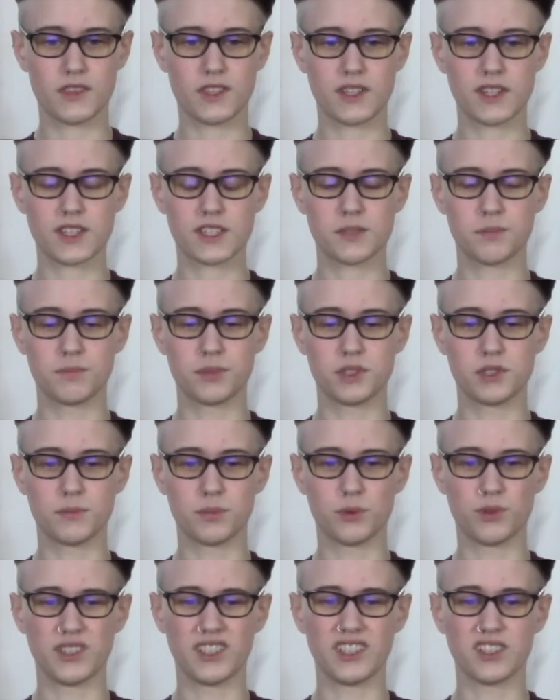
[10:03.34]
next bullet
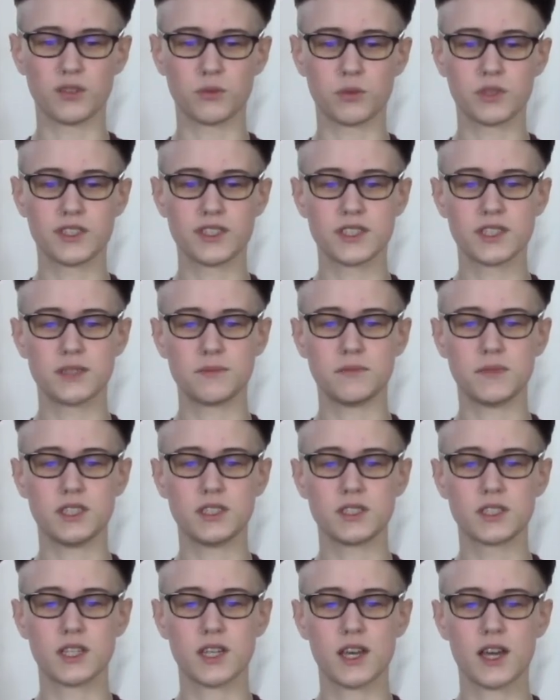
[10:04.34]
point here, what does it mean
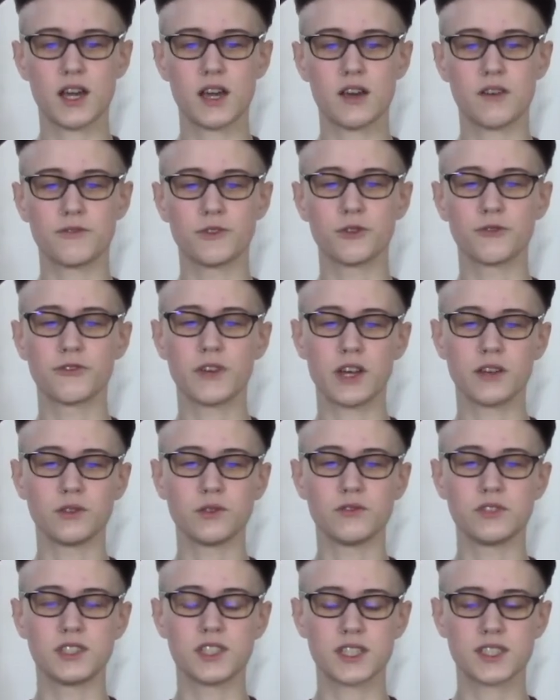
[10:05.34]
to have your value
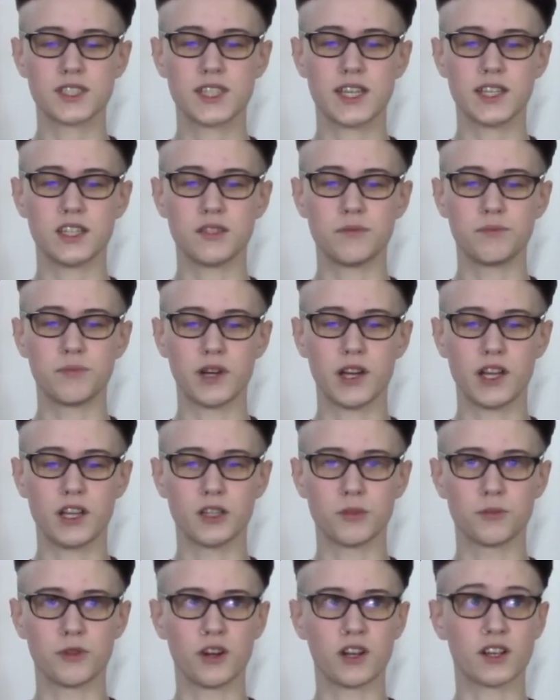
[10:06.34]
dictated by your
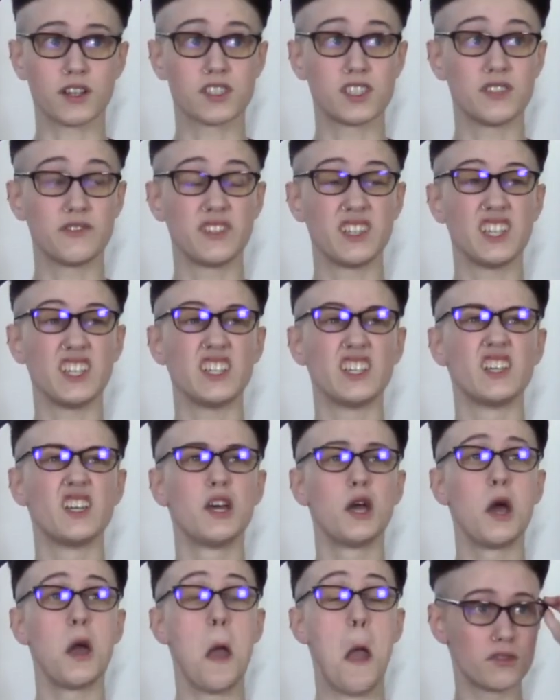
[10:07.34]
productivity?
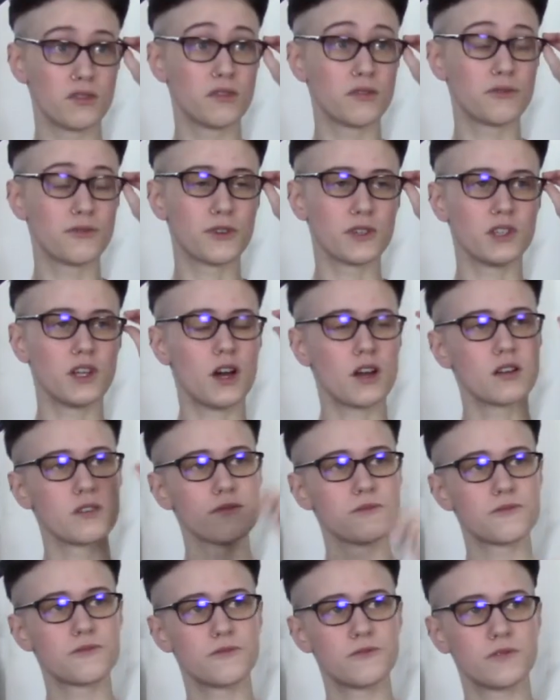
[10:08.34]
For a lot
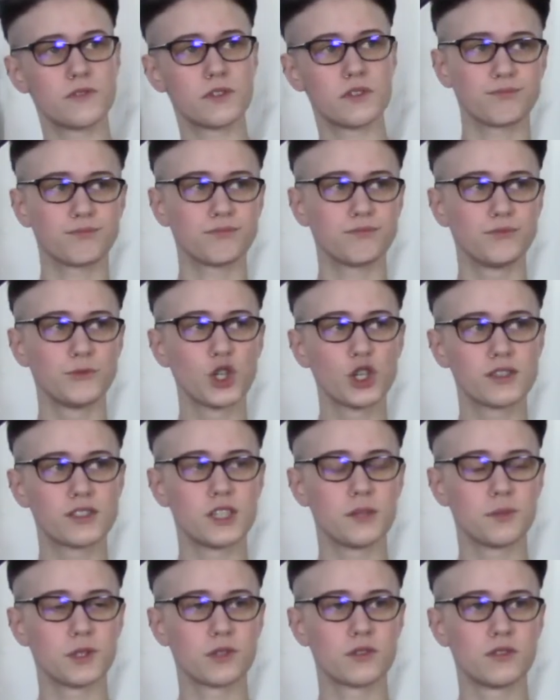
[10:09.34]
of
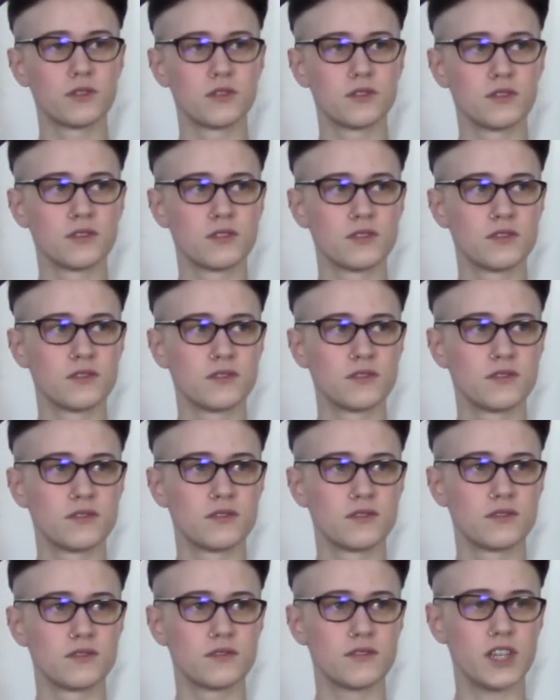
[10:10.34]
neurotypical
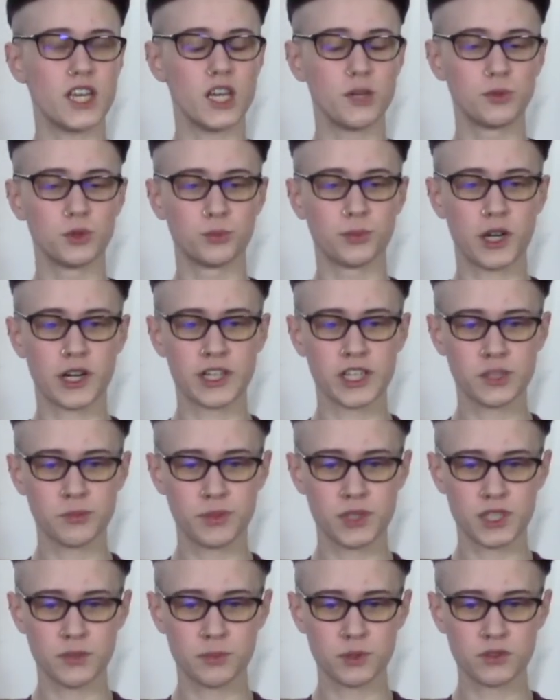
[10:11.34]
able-bodied
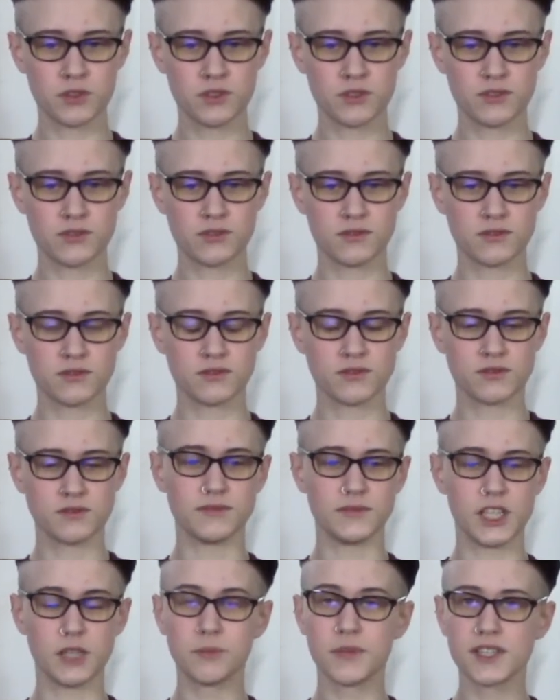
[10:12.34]
people,
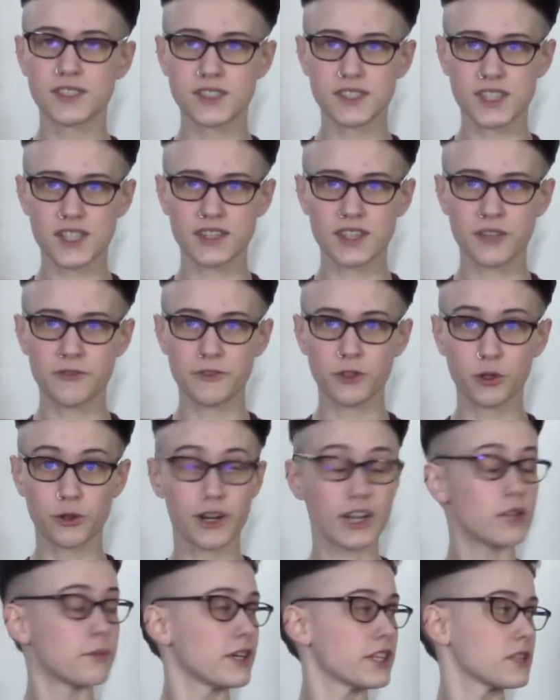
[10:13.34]
it means that they feel
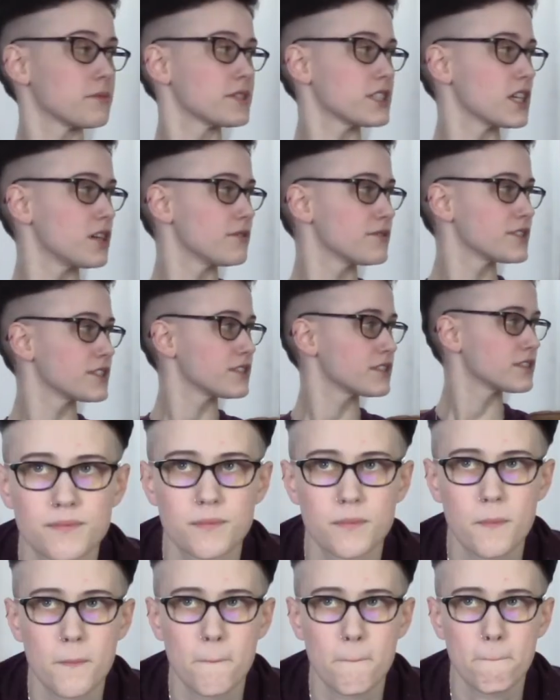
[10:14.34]
great about themselves.
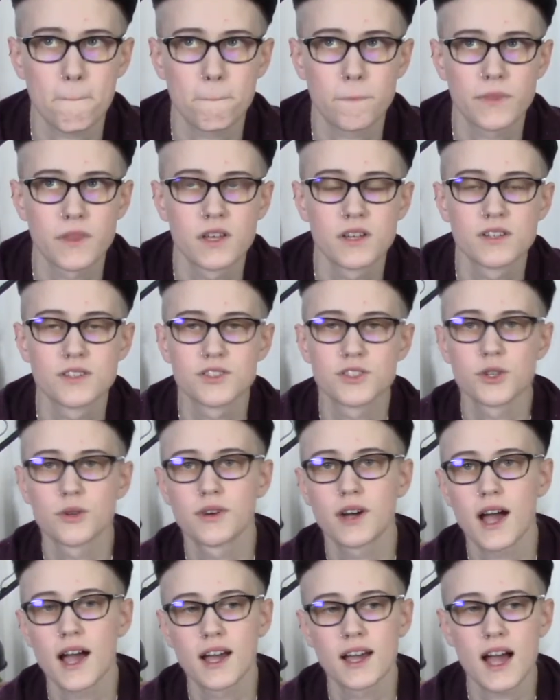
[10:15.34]
So
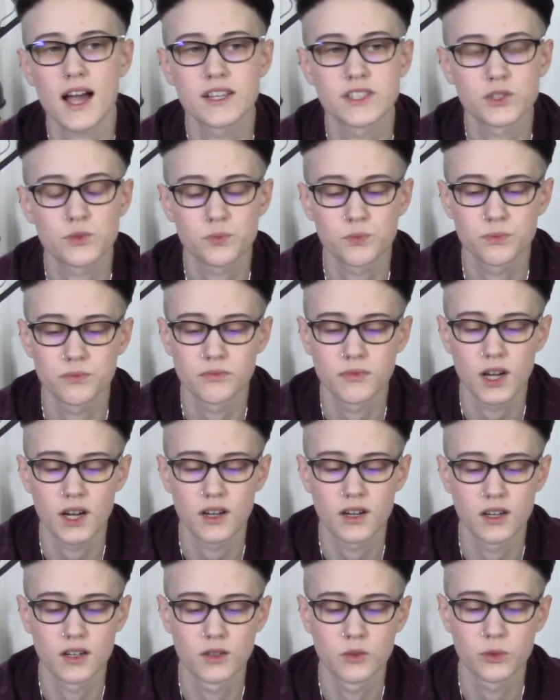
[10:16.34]
as
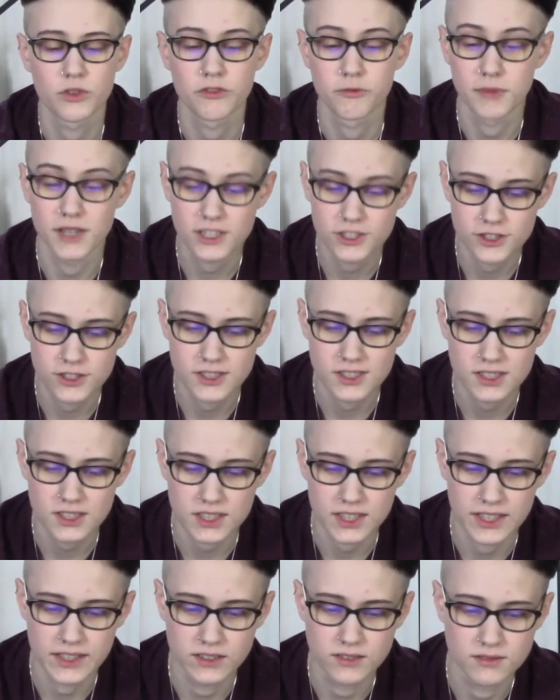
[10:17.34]
we've mentioned
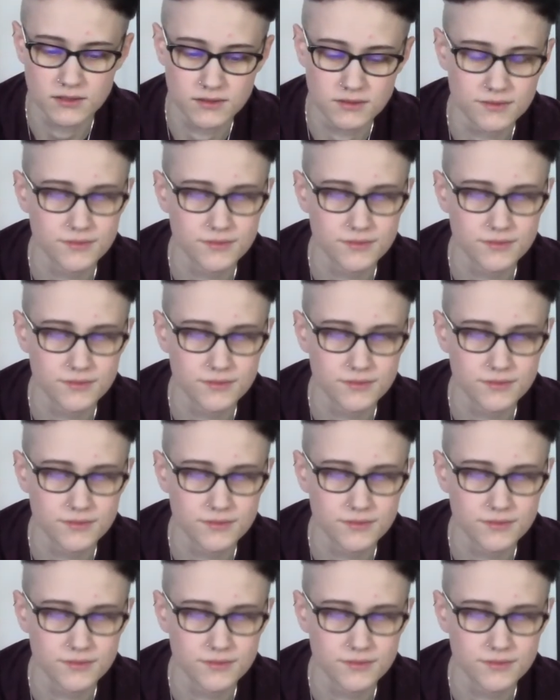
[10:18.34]
in,